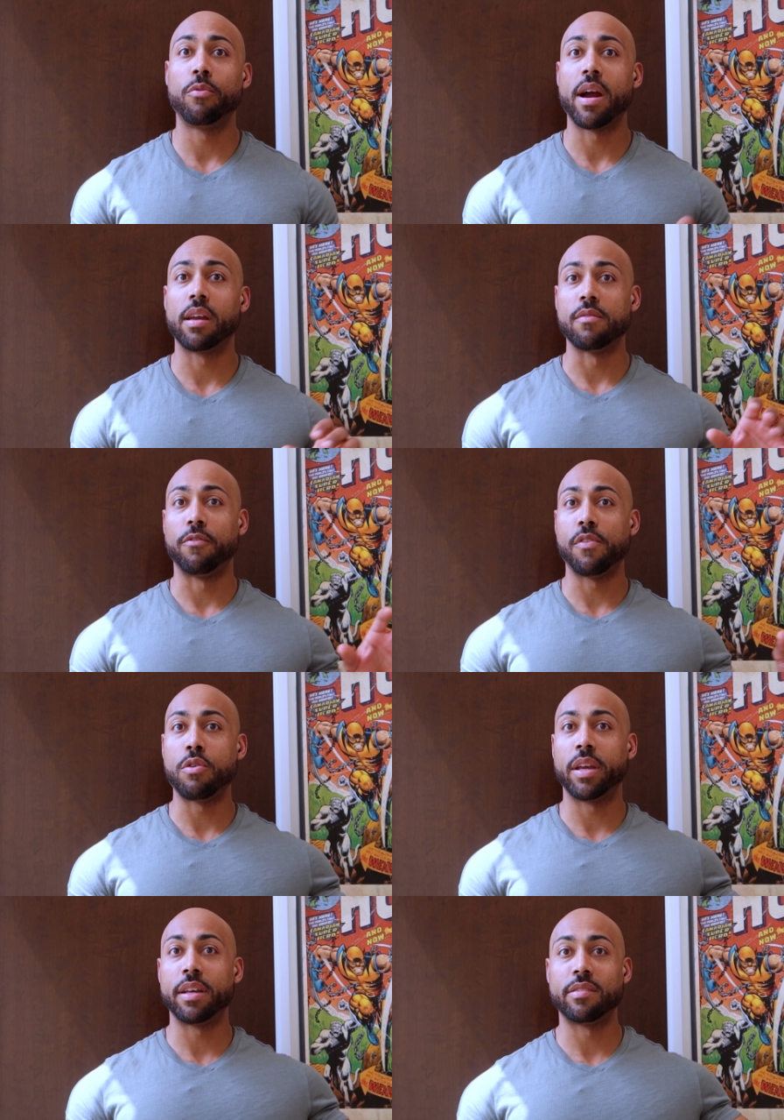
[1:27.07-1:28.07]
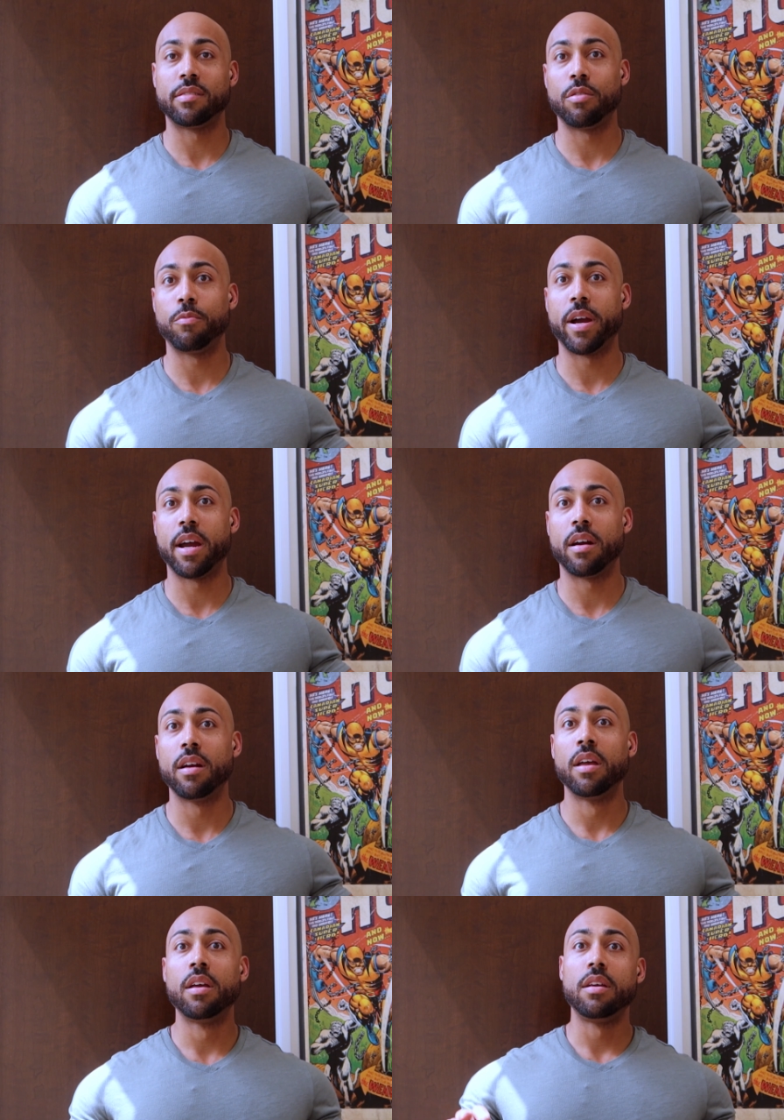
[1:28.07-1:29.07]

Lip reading: where I can focus to where,